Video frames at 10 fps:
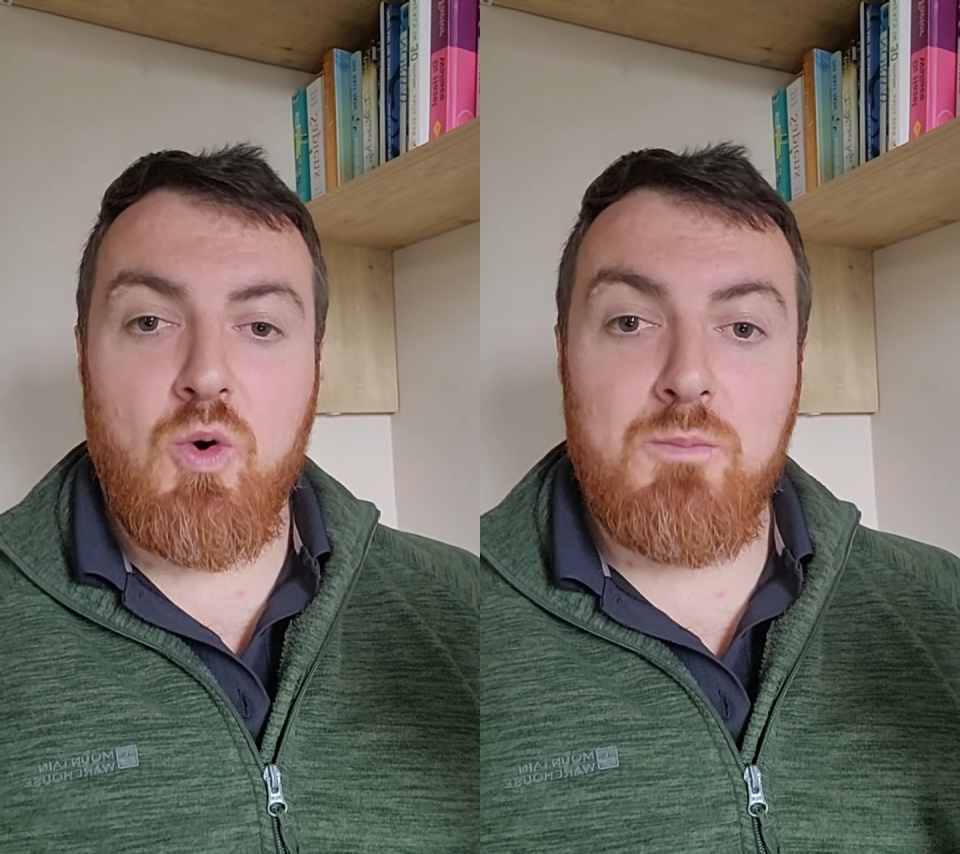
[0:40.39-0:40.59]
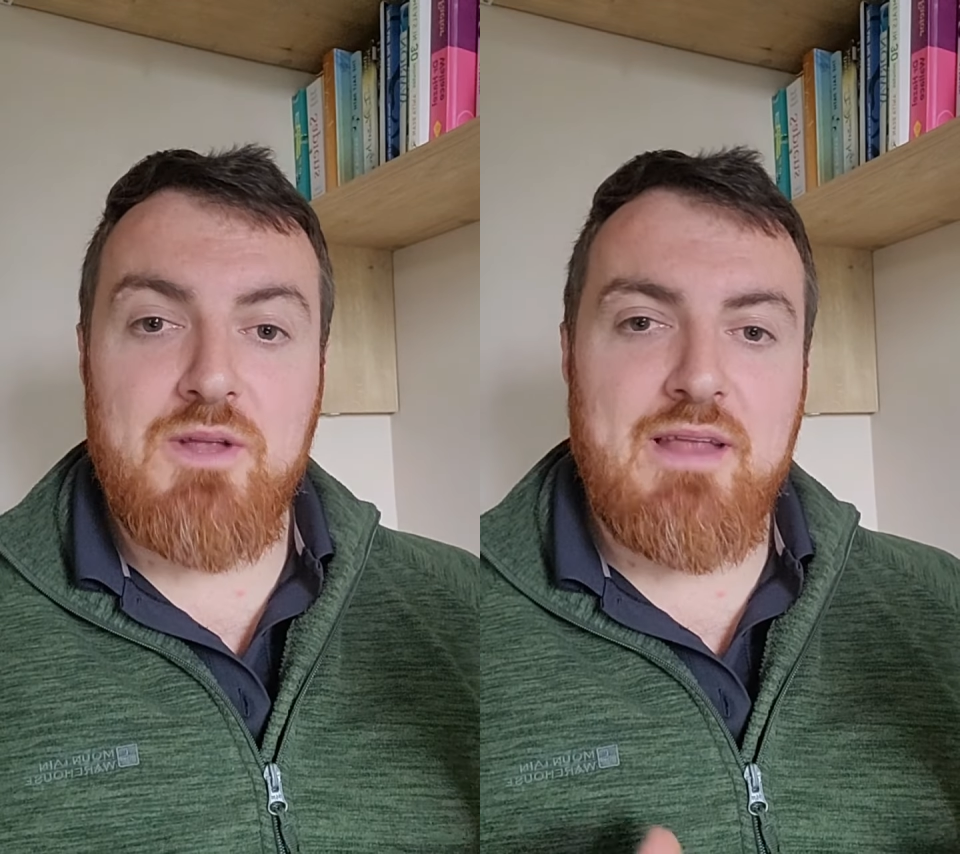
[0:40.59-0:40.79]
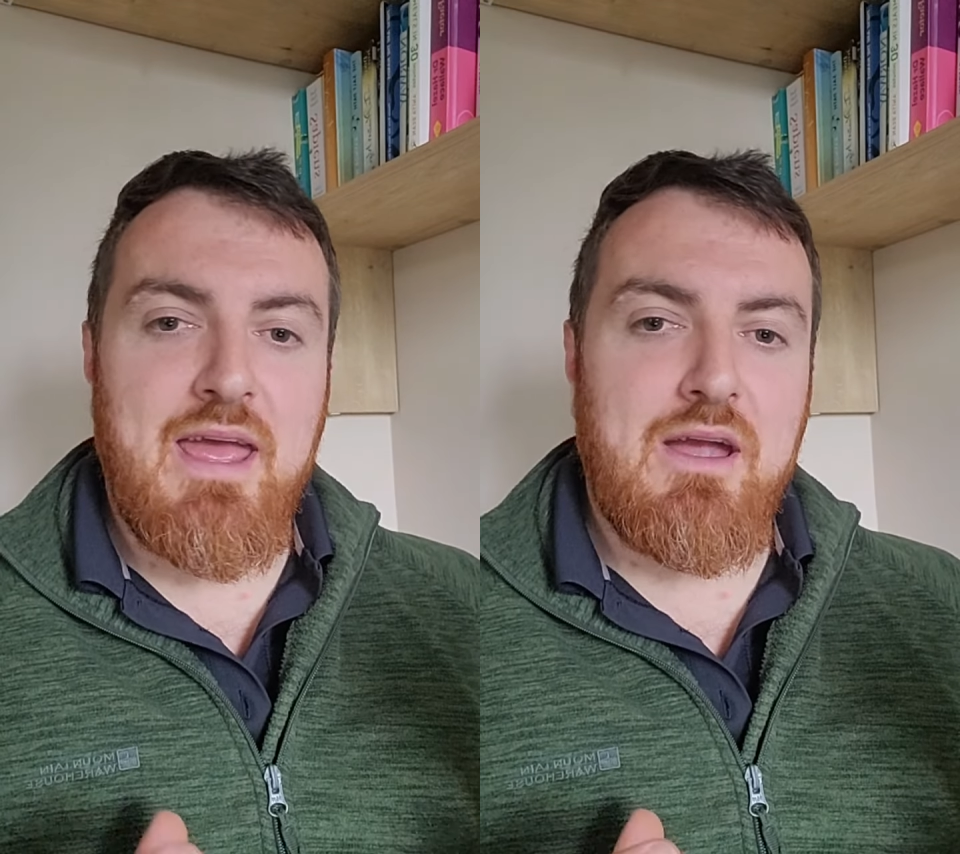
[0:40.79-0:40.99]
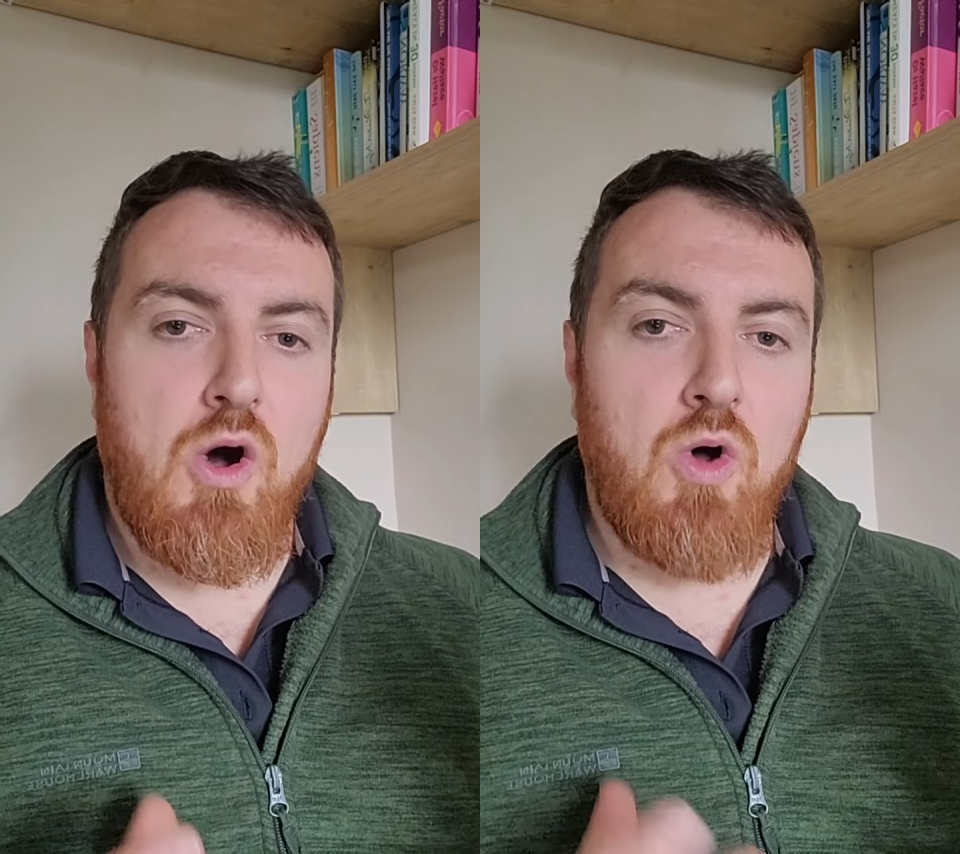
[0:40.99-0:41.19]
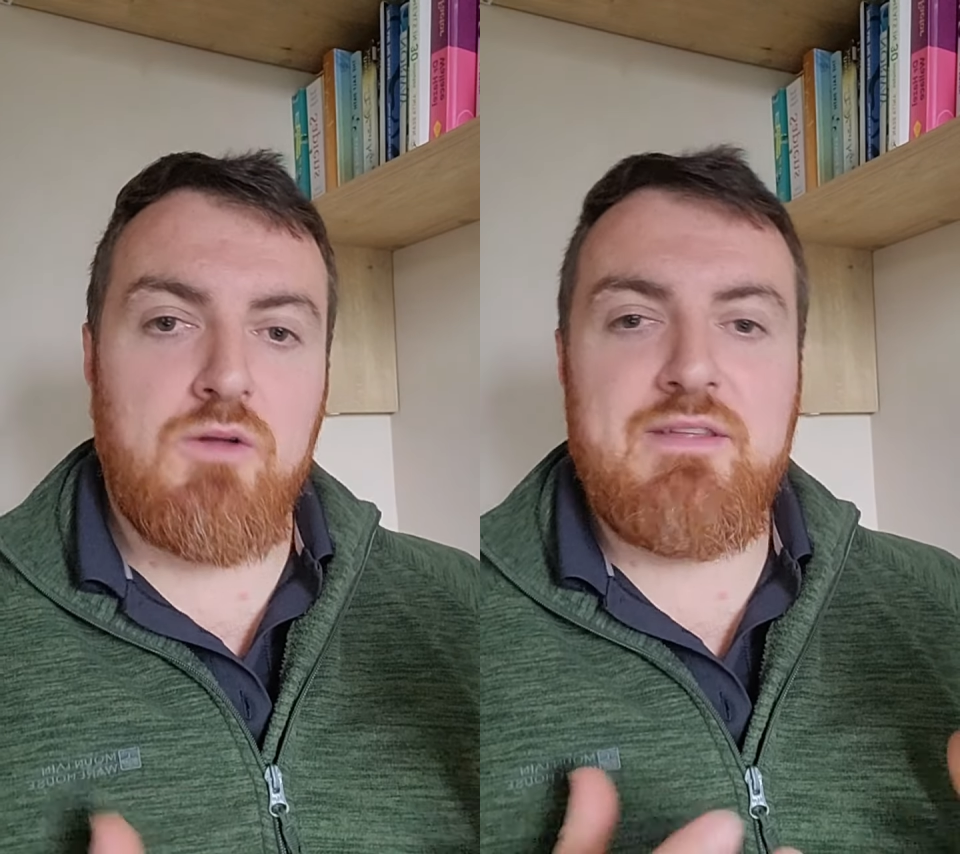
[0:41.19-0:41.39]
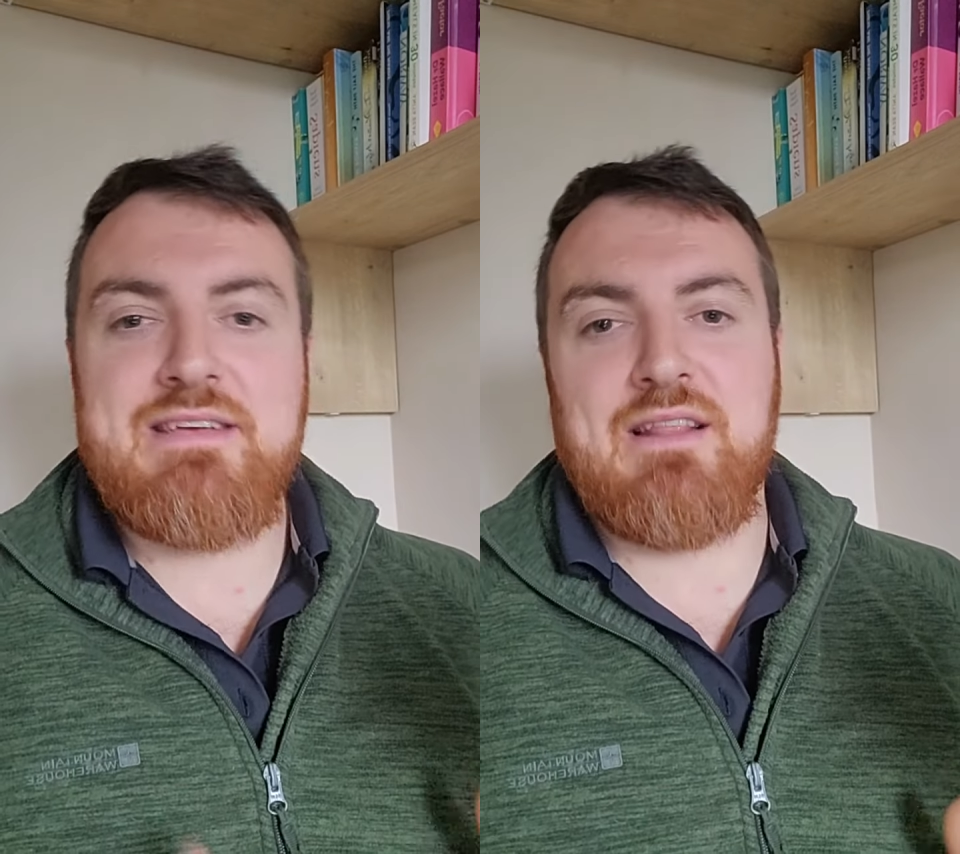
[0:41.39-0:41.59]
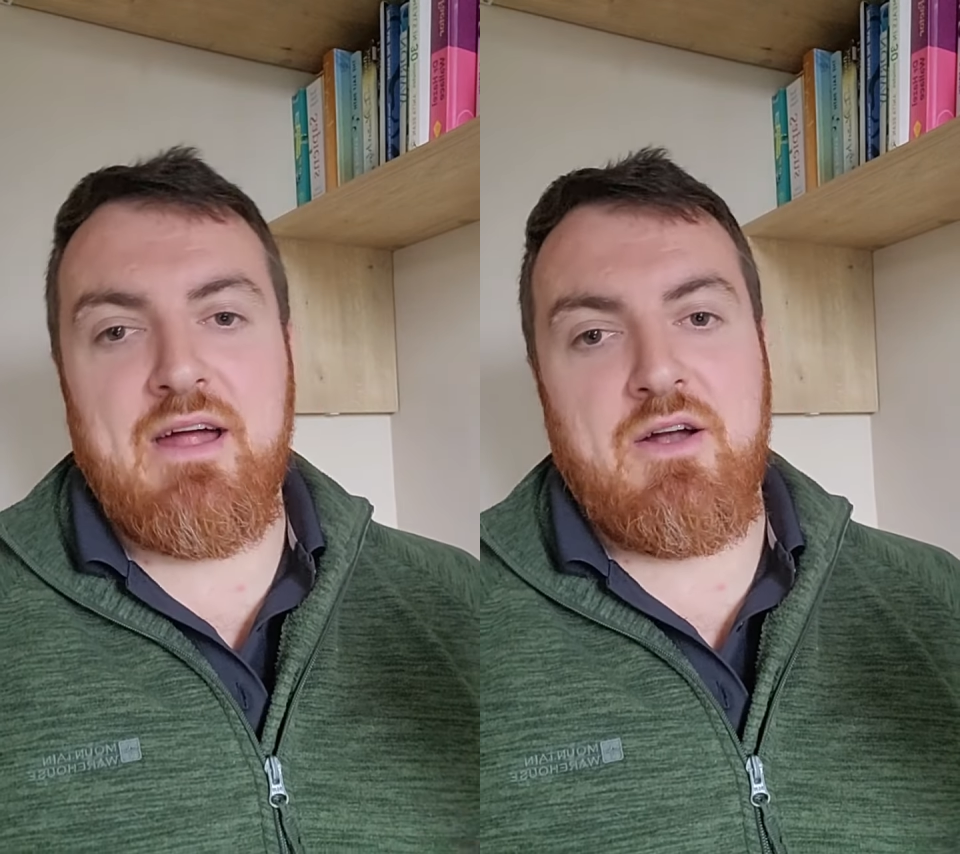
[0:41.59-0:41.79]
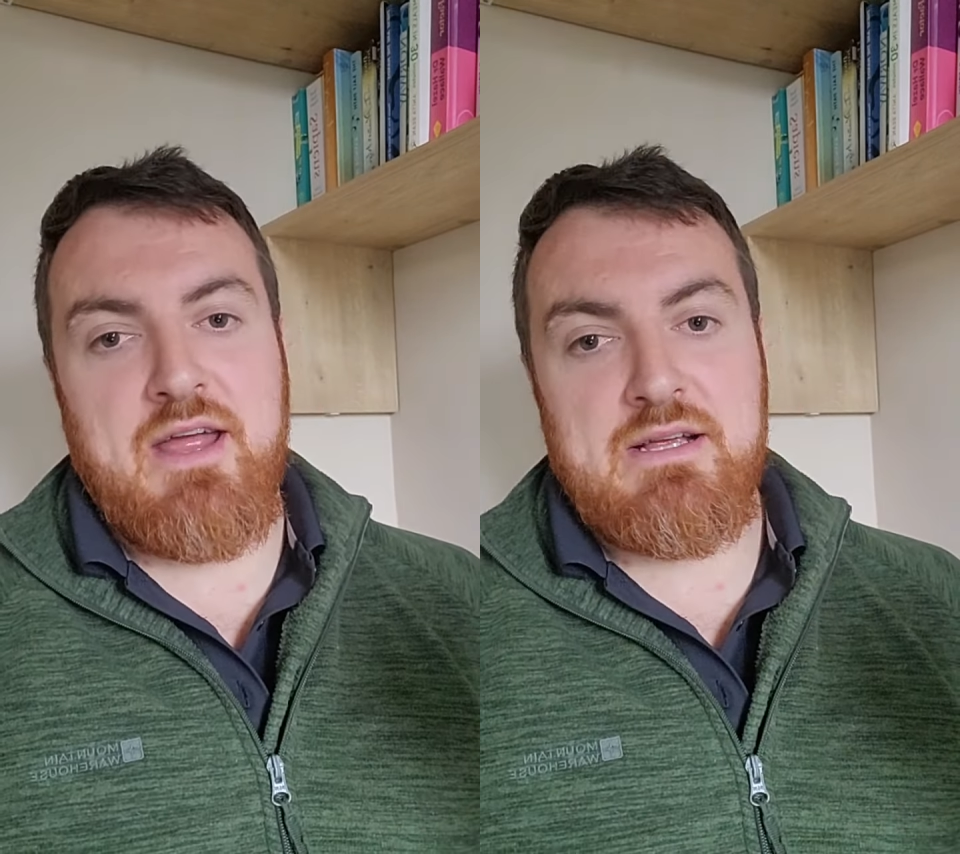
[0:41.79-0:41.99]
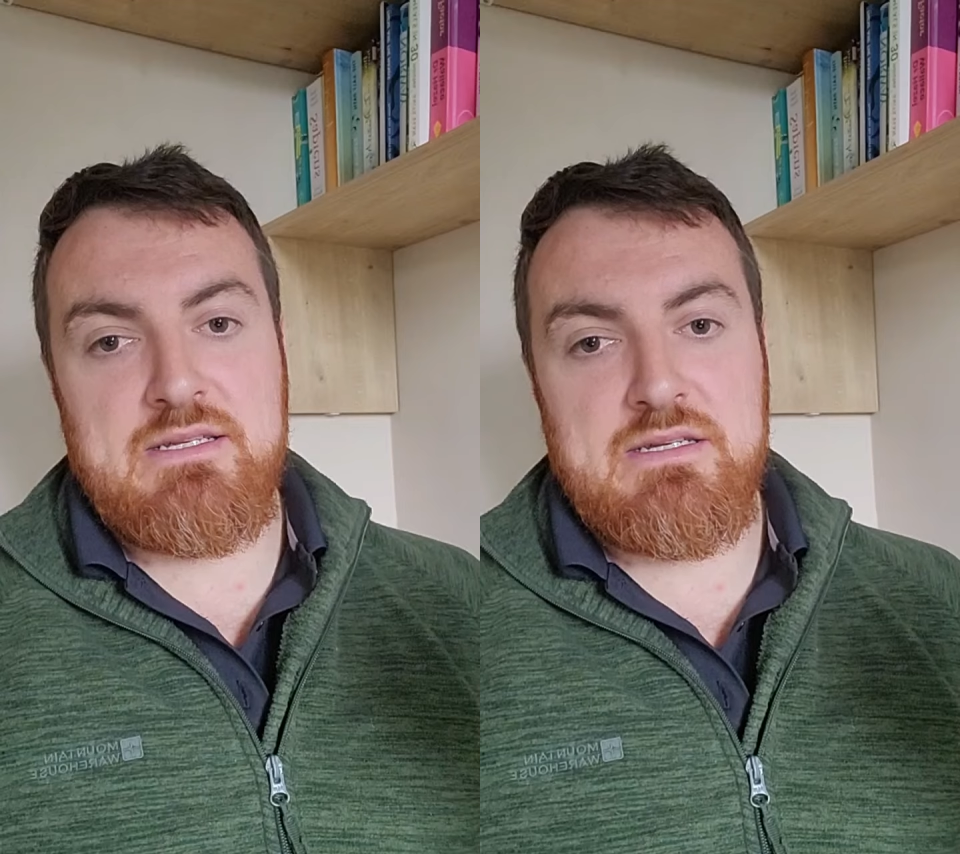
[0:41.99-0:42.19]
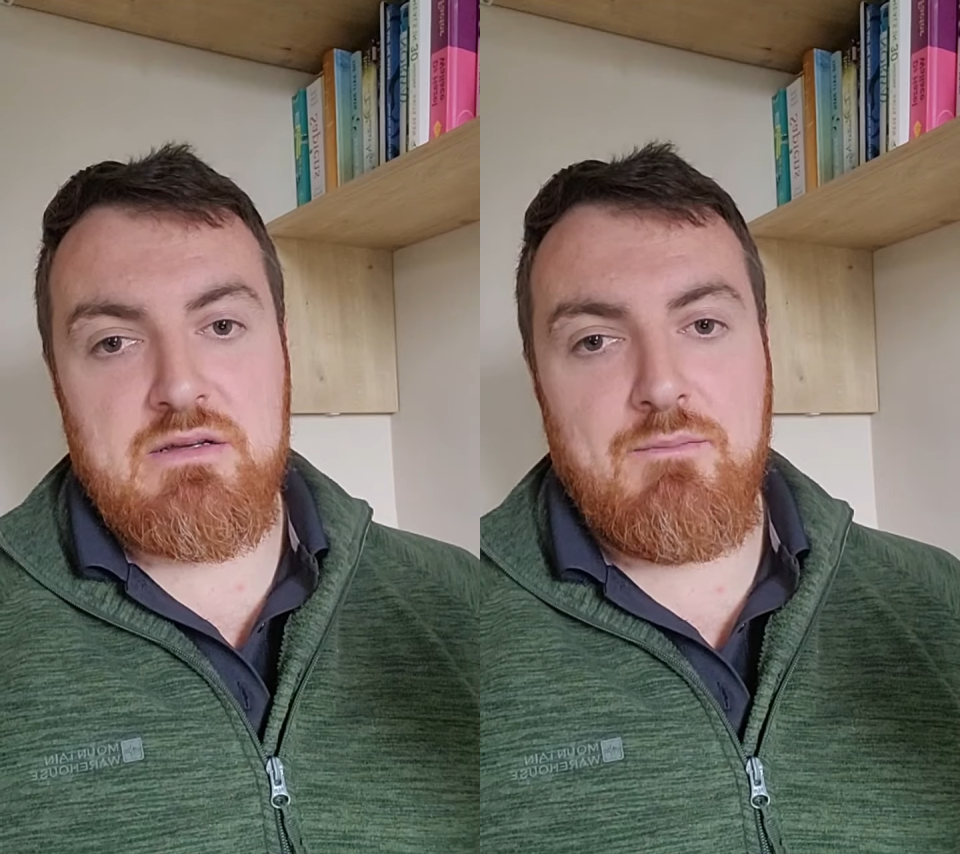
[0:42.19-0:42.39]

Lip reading: hope to take all of these learnings,